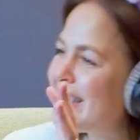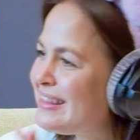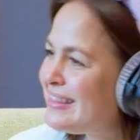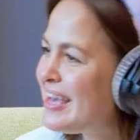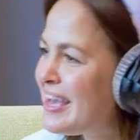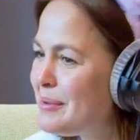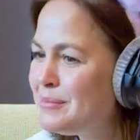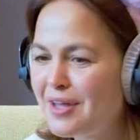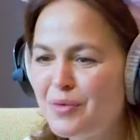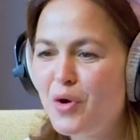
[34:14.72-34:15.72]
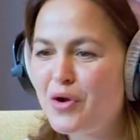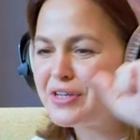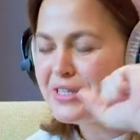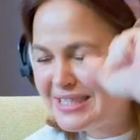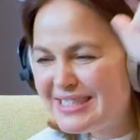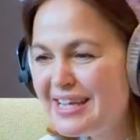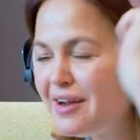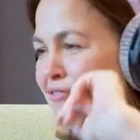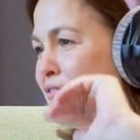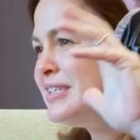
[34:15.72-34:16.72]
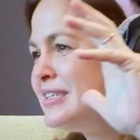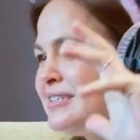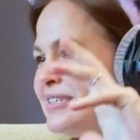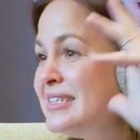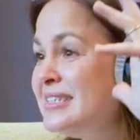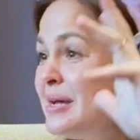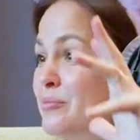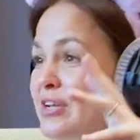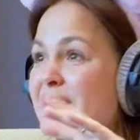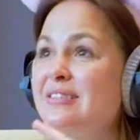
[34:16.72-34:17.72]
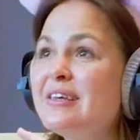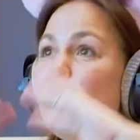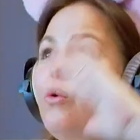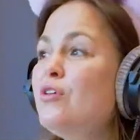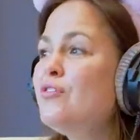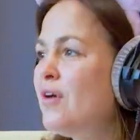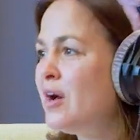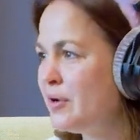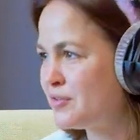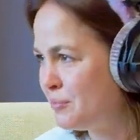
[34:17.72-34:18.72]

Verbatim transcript: in themes, like what you can see. Like, for instance, the Contemporary, you can see all the fireworks from